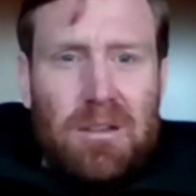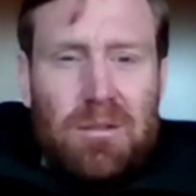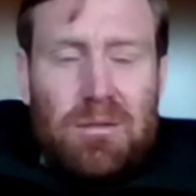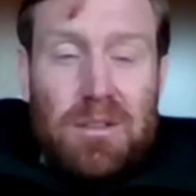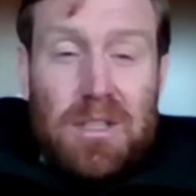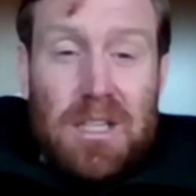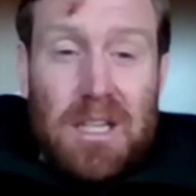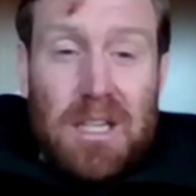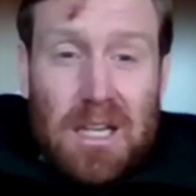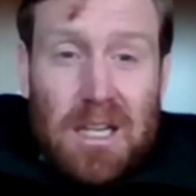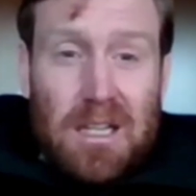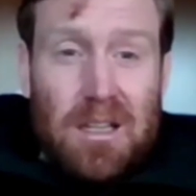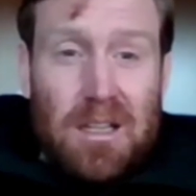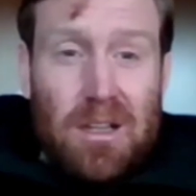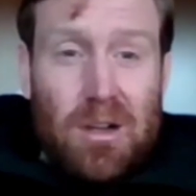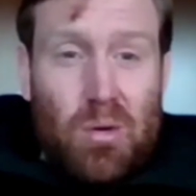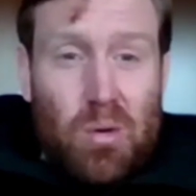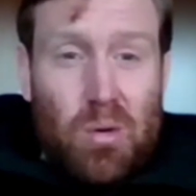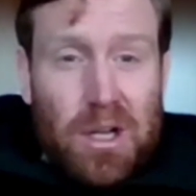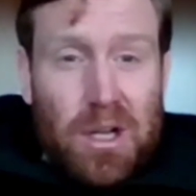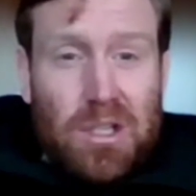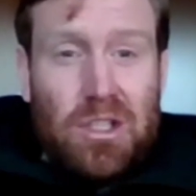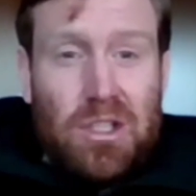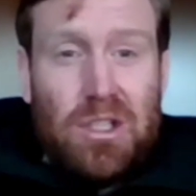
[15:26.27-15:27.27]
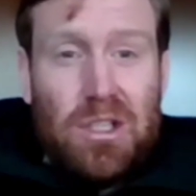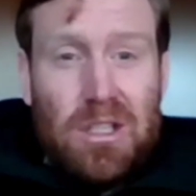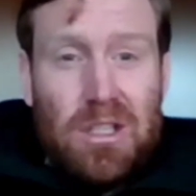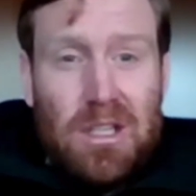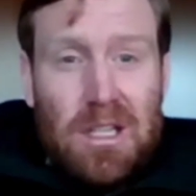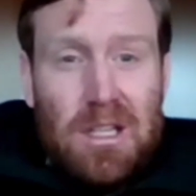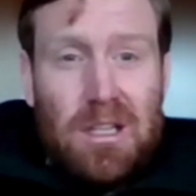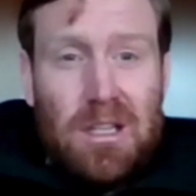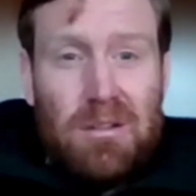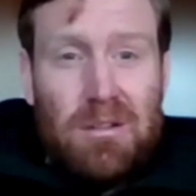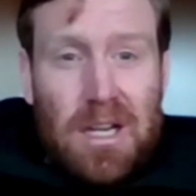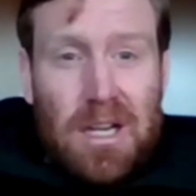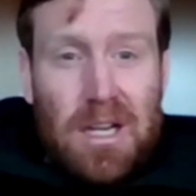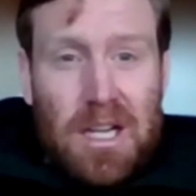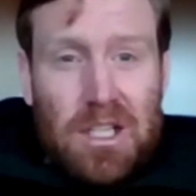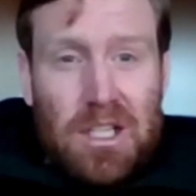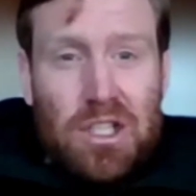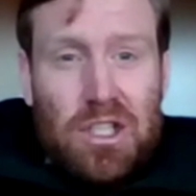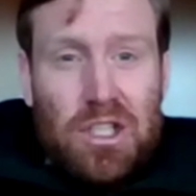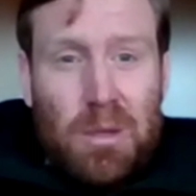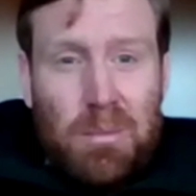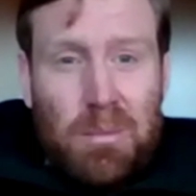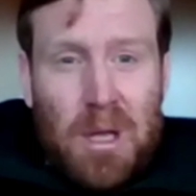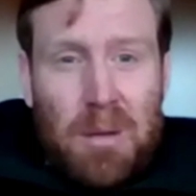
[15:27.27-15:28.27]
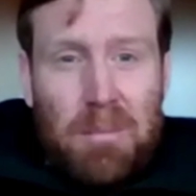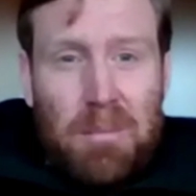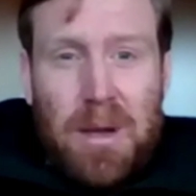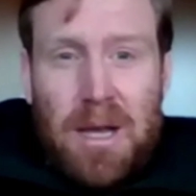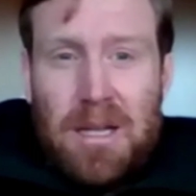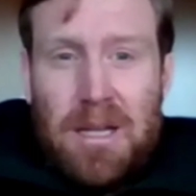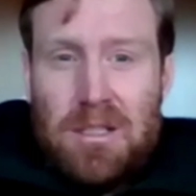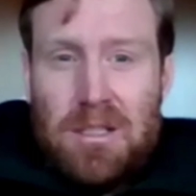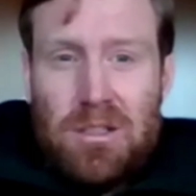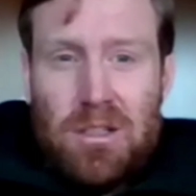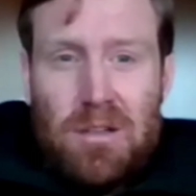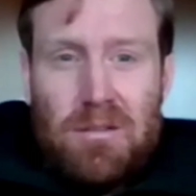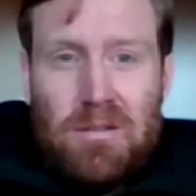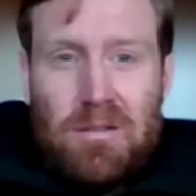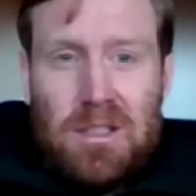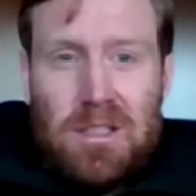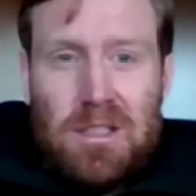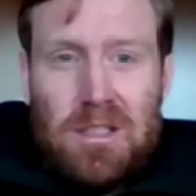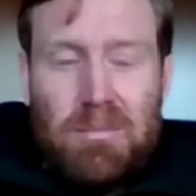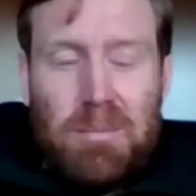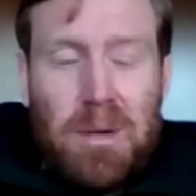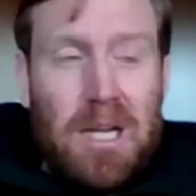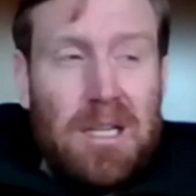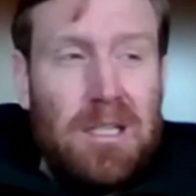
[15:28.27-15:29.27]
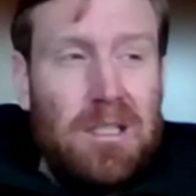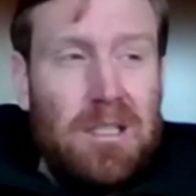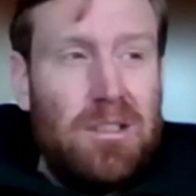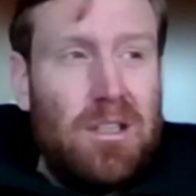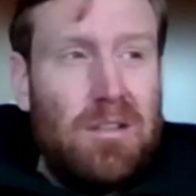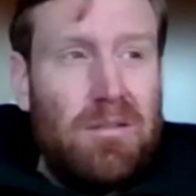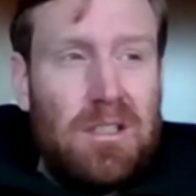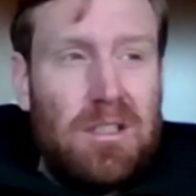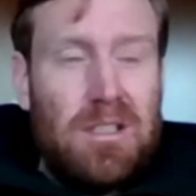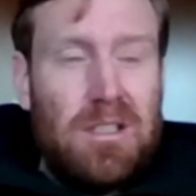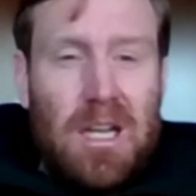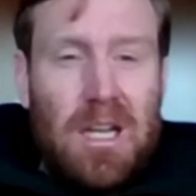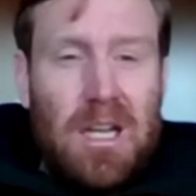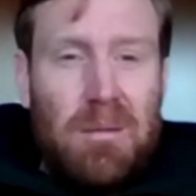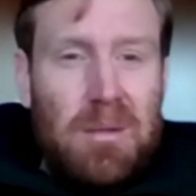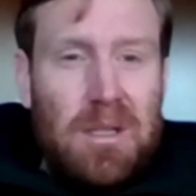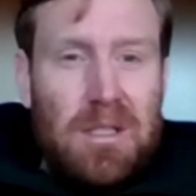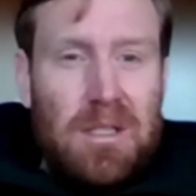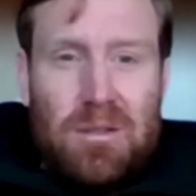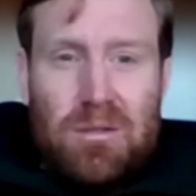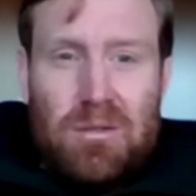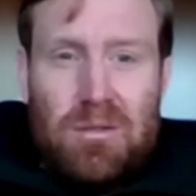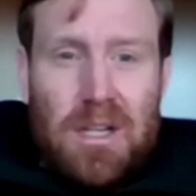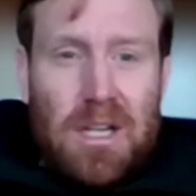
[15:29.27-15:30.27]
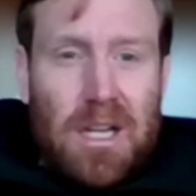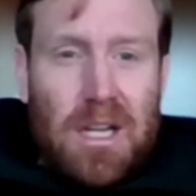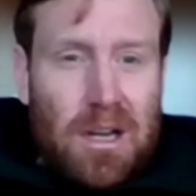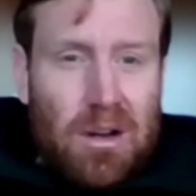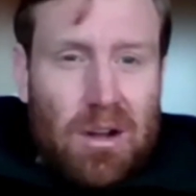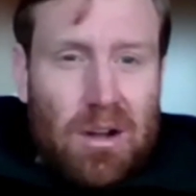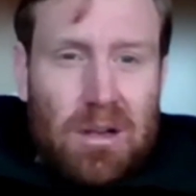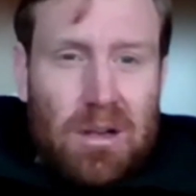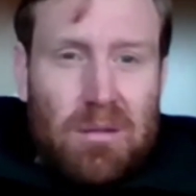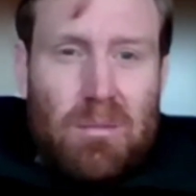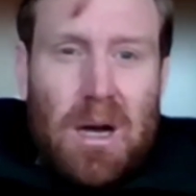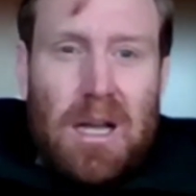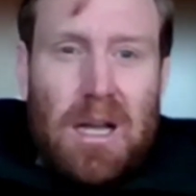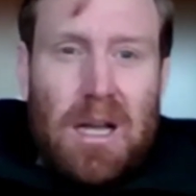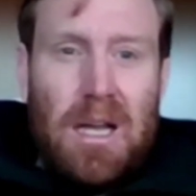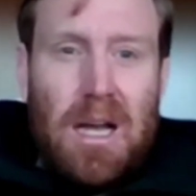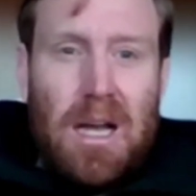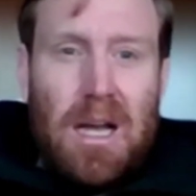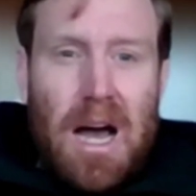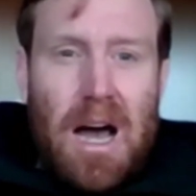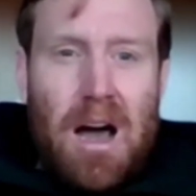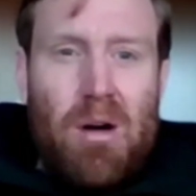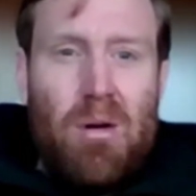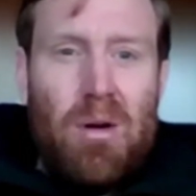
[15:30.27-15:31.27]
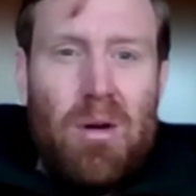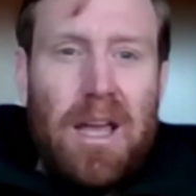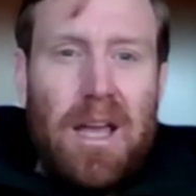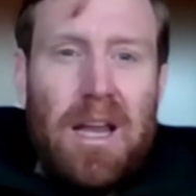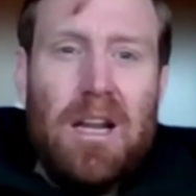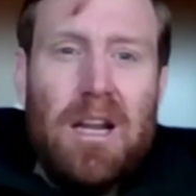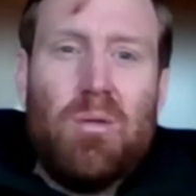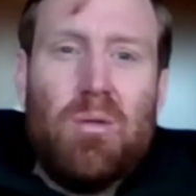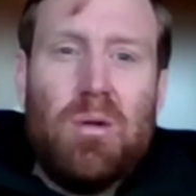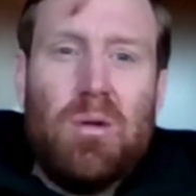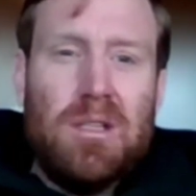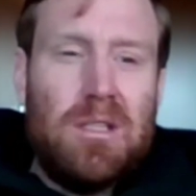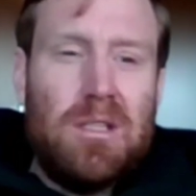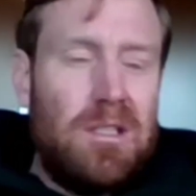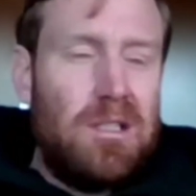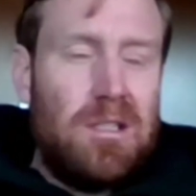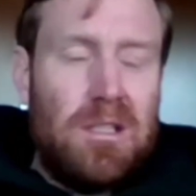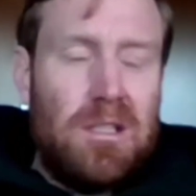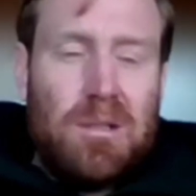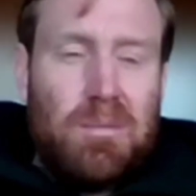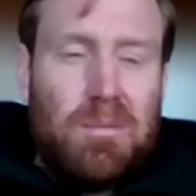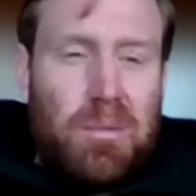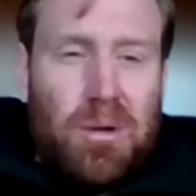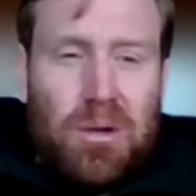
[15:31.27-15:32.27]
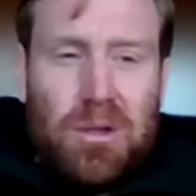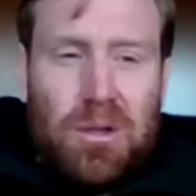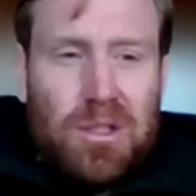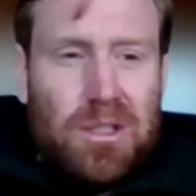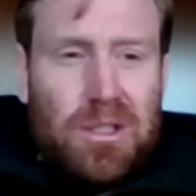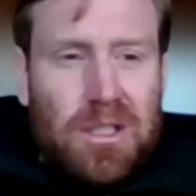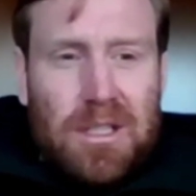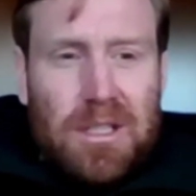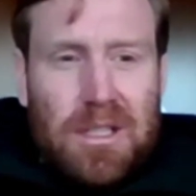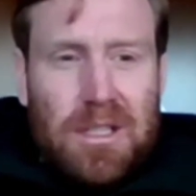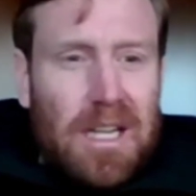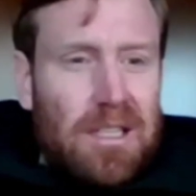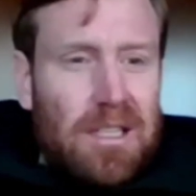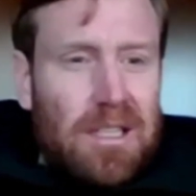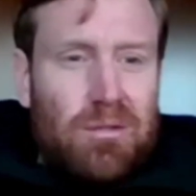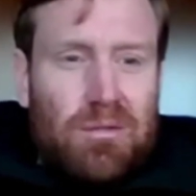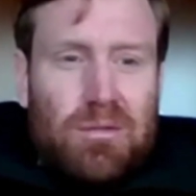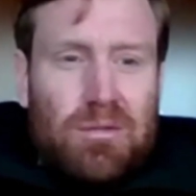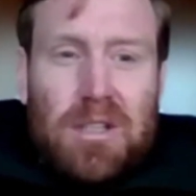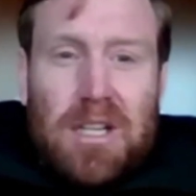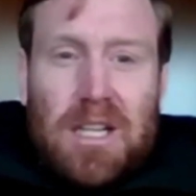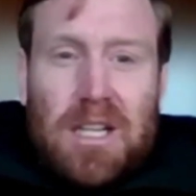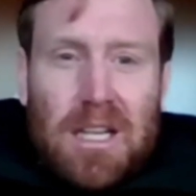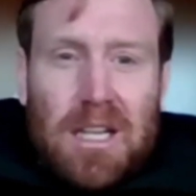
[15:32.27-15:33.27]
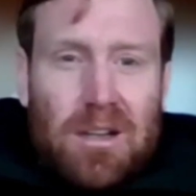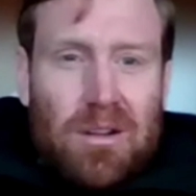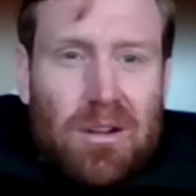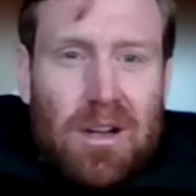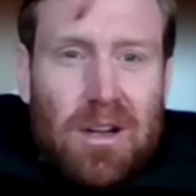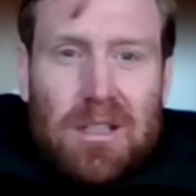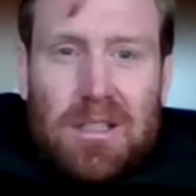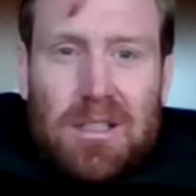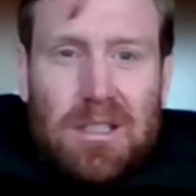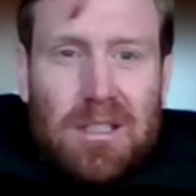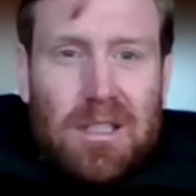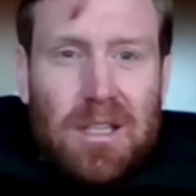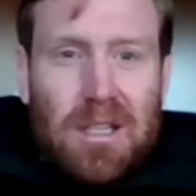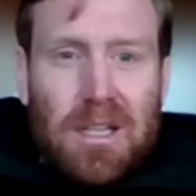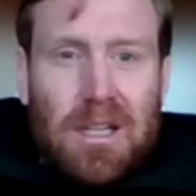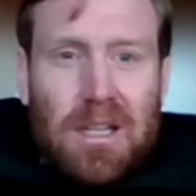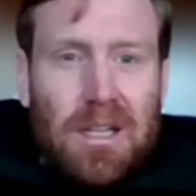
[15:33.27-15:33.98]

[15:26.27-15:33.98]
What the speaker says: And really, the question in the relationship that patterns over time is really not how eloquent is this person? That's really not.